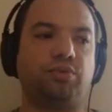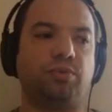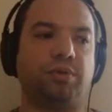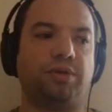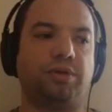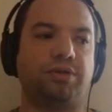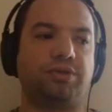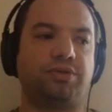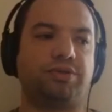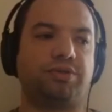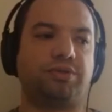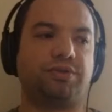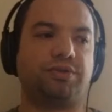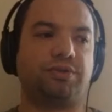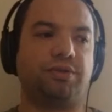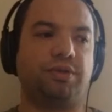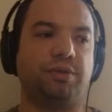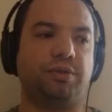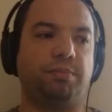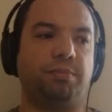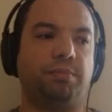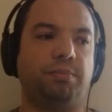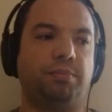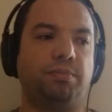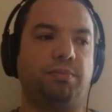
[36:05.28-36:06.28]
was
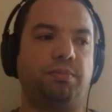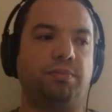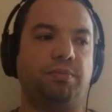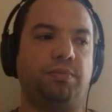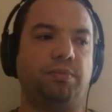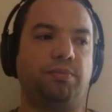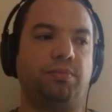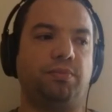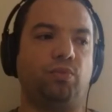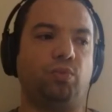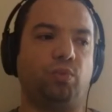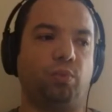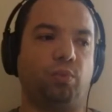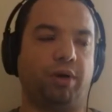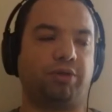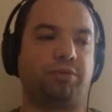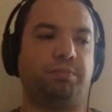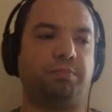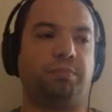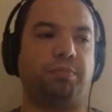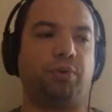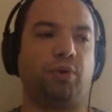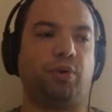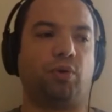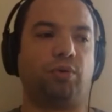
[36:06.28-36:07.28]

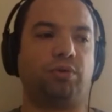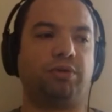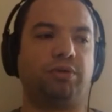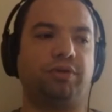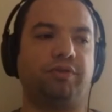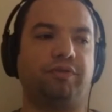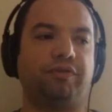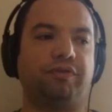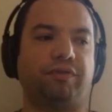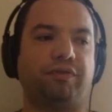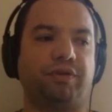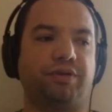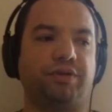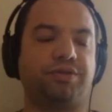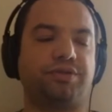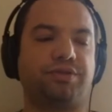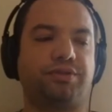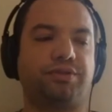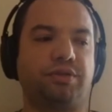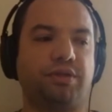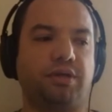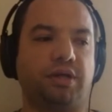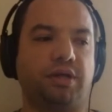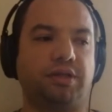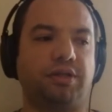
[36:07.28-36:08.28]
what broke the
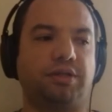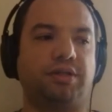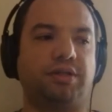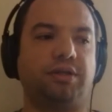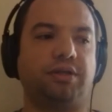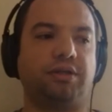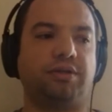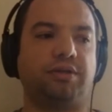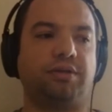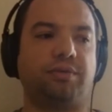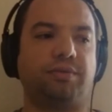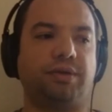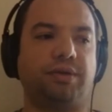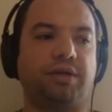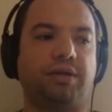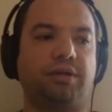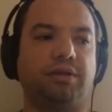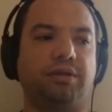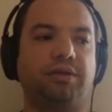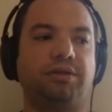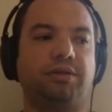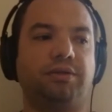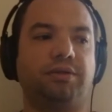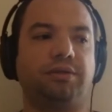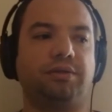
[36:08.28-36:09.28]
first idea, the
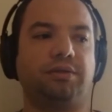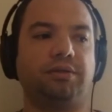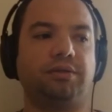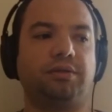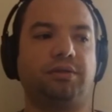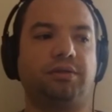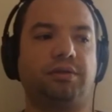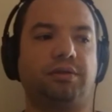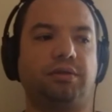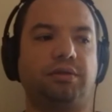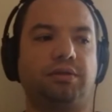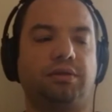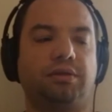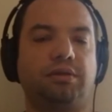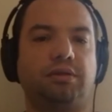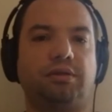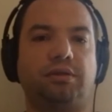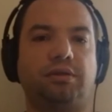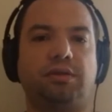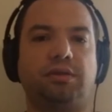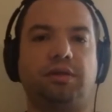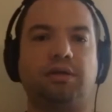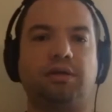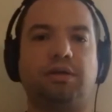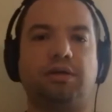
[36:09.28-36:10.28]
reality,
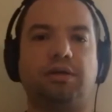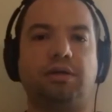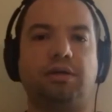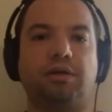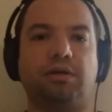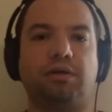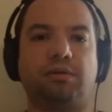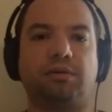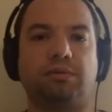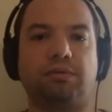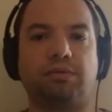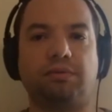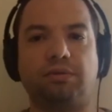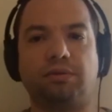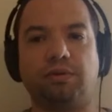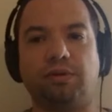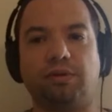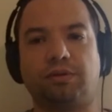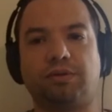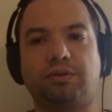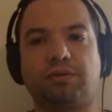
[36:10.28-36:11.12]
the not